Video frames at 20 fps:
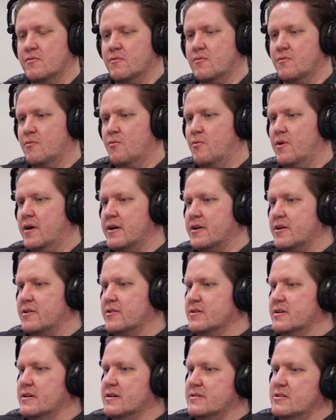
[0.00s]

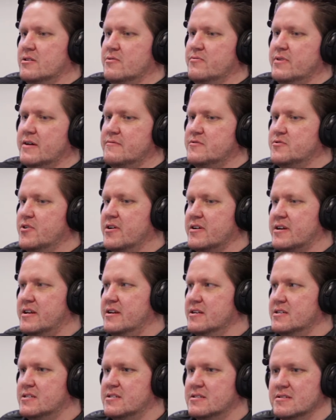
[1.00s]
water, we have drought
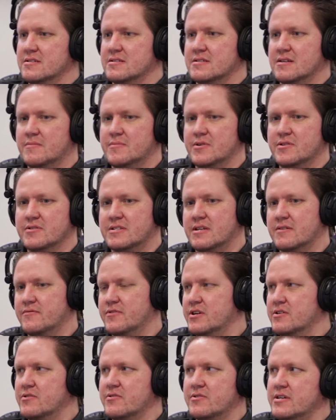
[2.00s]
conditions almost
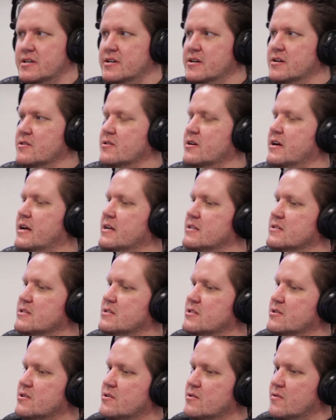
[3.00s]
every other year. And
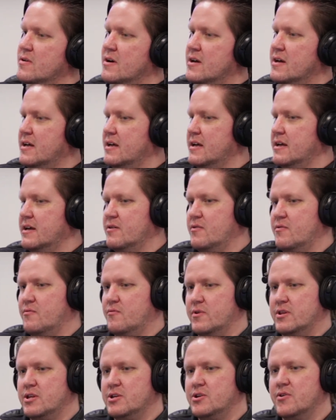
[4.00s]
so
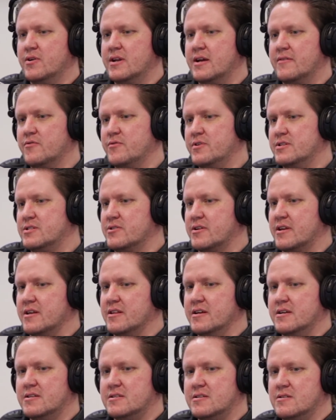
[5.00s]
when you don't have a
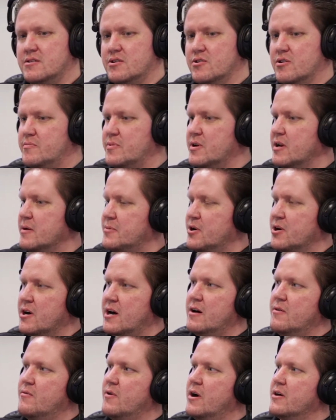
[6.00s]
recirculation, you open up your
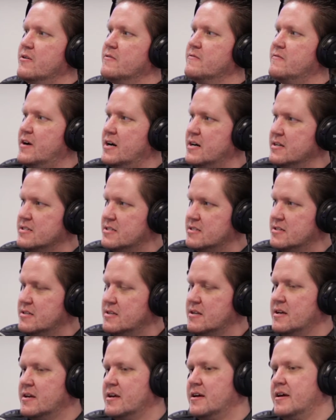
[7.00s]
hot water faucet
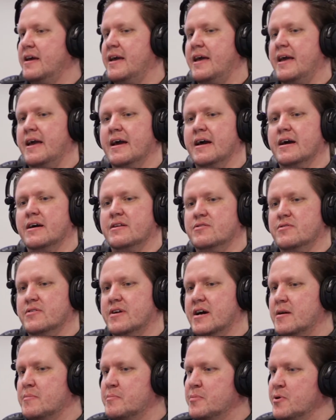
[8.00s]
and you got
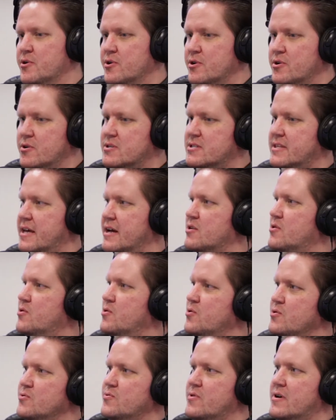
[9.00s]
to purge that
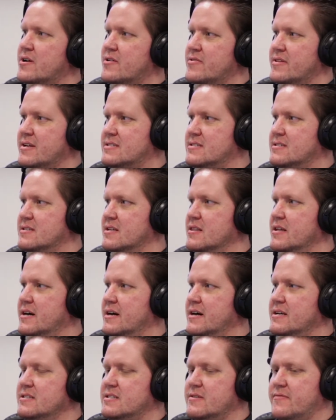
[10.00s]
cold water that's in the
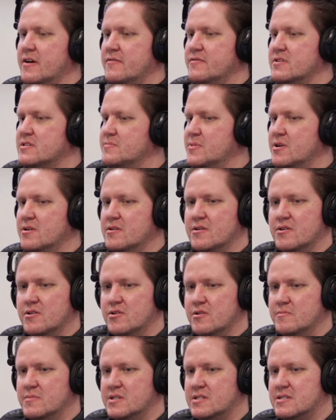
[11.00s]
lines. If you have a small
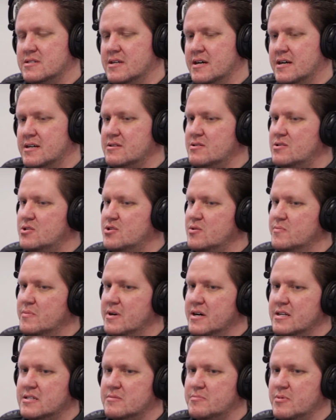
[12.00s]
home, it's not too
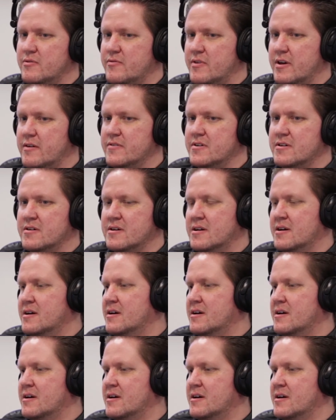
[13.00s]
much. But if you have